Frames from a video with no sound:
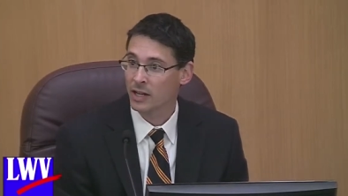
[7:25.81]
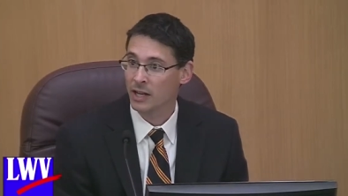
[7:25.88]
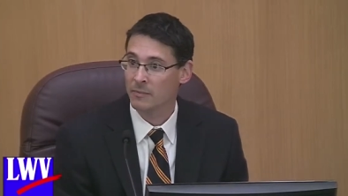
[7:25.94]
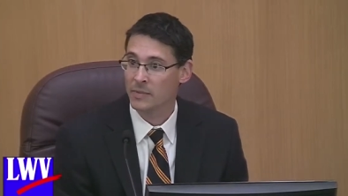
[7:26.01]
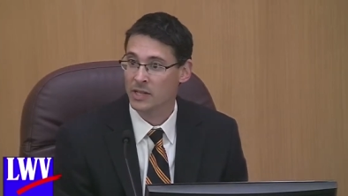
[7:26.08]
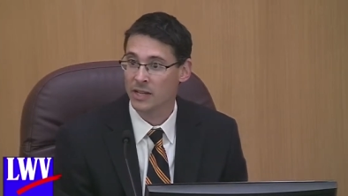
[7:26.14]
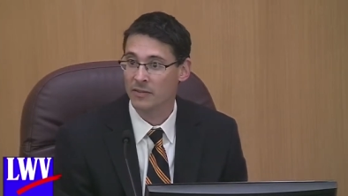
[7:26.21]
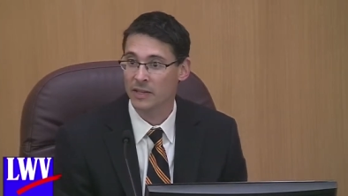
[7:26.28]

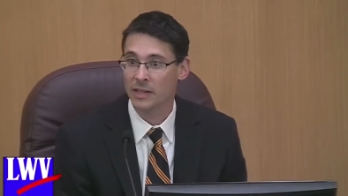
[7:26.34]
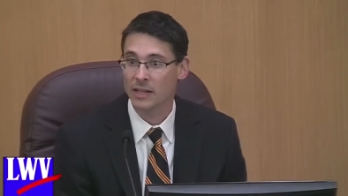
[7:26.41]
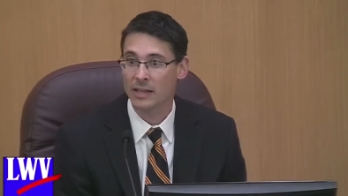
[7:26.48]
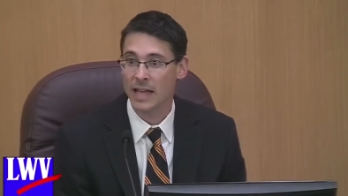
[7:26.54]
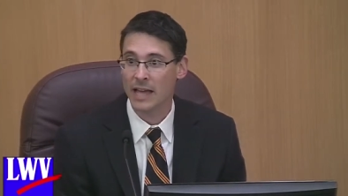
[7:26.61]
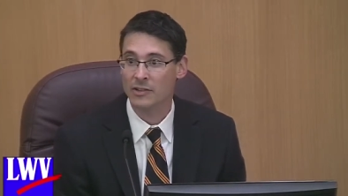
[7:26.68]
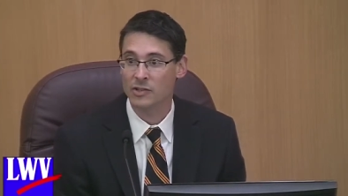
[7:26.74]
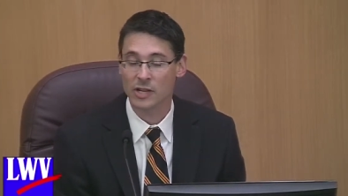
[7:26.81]
um, given
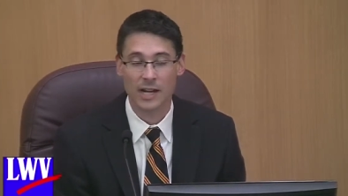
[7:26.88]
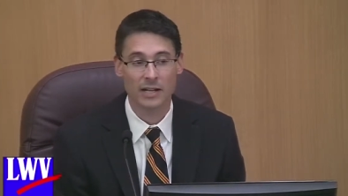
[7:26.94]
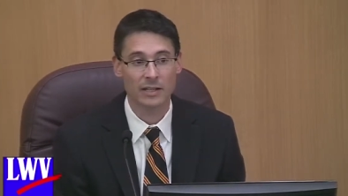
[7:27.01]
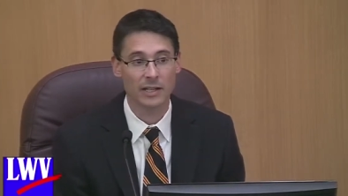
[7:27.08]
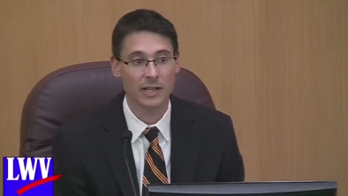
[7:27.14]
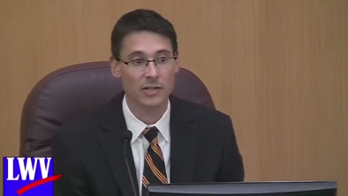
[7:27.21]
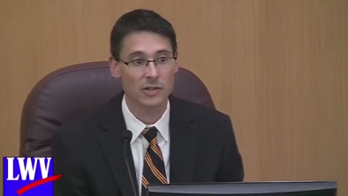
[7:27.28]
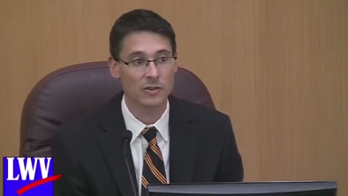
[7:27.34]
that
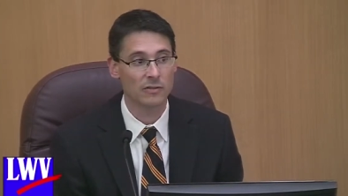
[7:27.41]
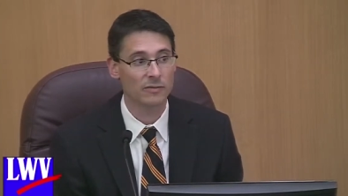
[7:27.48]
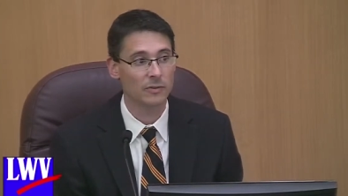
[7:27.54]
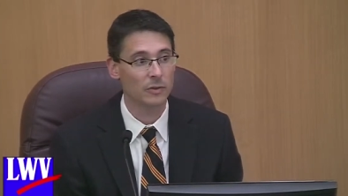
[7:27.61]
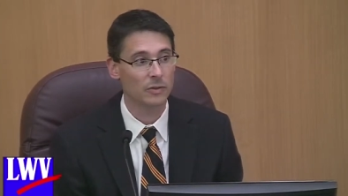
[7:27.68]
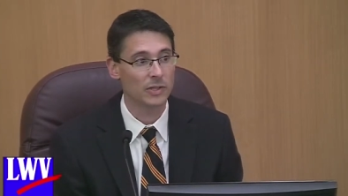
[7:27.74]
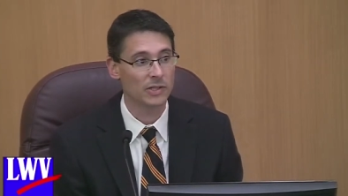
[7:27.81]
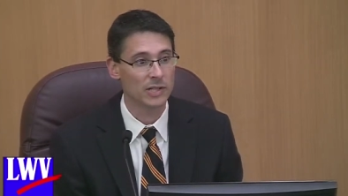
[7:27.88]
genetically engineered
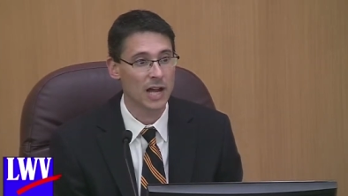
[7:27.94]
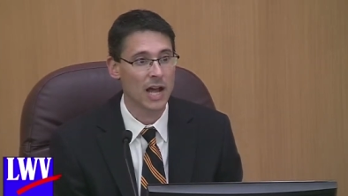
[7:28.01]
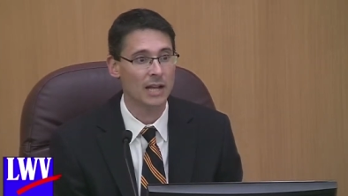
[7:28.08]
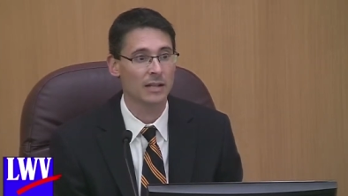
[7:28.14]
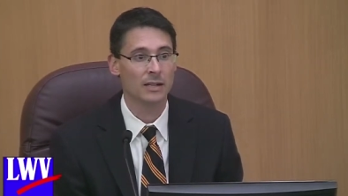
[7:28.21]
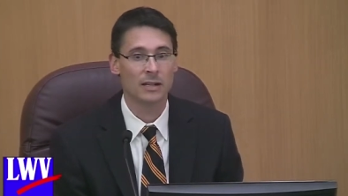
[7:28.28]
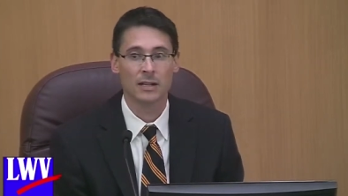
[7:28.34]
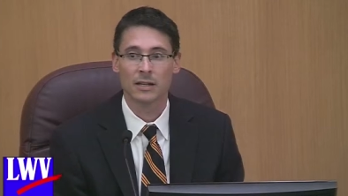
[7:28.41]
food is
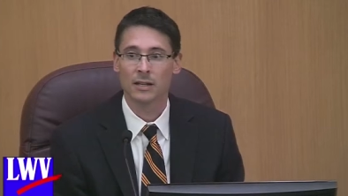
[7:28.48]
not